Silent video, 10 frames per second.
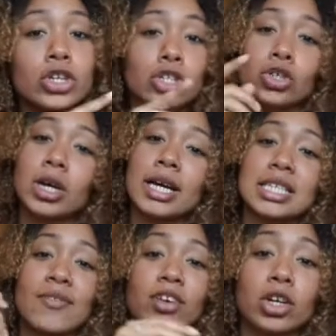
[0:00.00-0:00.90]
So you guys
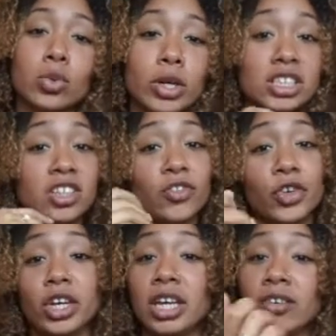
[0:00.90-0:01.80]
have a good rest of your
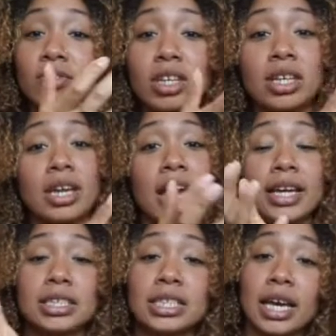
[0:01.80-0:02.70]
evening,
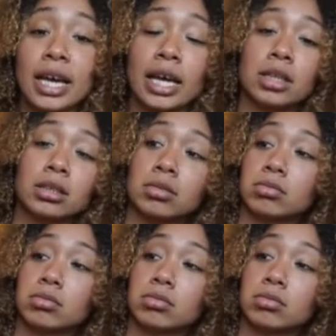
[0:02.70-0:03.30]
night, day,